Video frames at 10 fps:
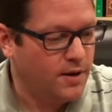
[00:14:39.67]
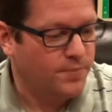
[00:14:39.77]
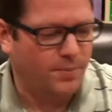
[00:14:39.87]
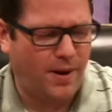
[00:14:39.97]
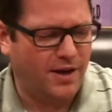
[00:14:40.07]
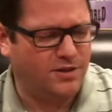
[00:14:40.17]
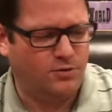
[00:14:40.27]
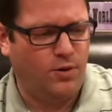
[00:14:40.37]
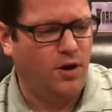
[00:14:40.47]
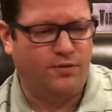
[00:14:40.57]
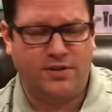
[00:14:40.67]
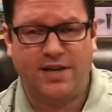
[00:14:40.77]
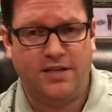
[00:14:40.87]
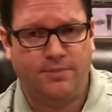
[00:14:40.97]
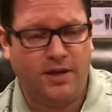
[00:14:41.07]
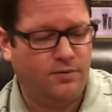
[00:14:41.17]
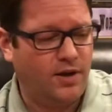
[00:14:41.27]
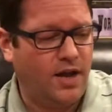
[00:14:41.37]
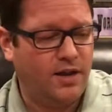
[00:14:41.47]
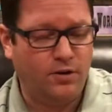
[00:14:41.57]
The box is way oversized, by the
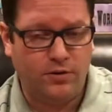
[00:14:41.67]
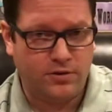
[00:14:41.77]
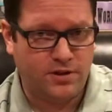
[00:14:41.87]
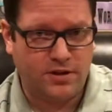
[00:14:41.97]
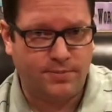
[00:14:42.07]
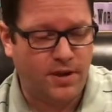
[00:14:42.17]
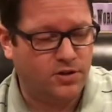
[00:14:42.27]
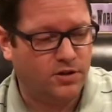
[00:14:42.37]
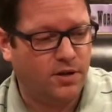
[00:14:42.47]
way. I know there's an expansion